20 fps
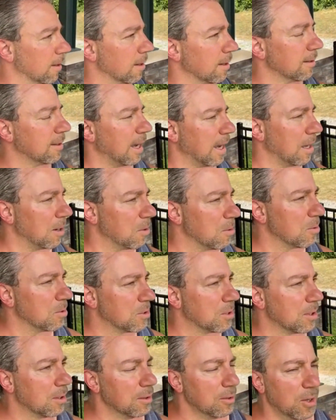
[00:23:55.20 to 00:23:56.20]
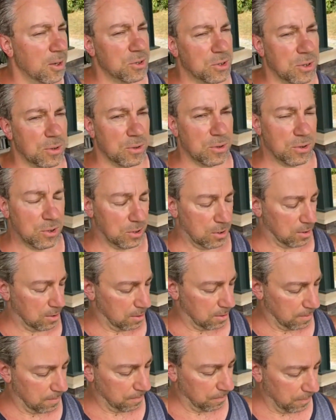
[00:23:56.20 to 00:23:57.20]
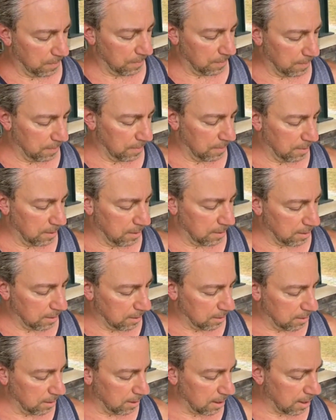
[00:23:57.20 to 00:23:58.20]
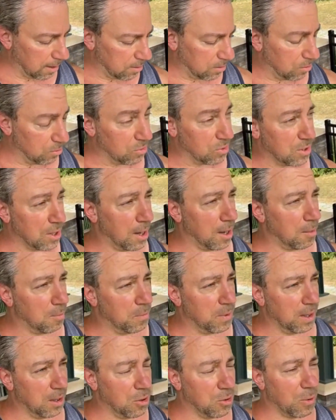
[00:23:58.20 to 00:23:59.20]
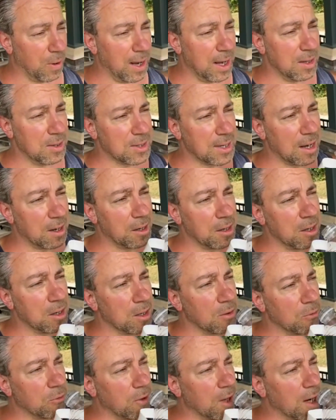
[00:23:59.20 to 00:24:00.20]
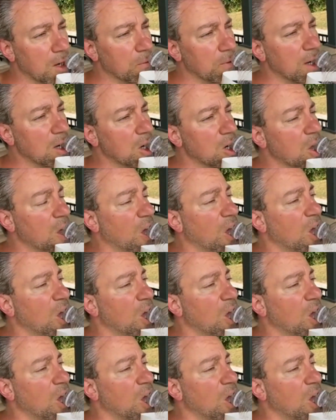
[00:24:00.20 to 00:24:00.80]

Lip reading: Gators, lizards. You got those big cranes out here that fly around,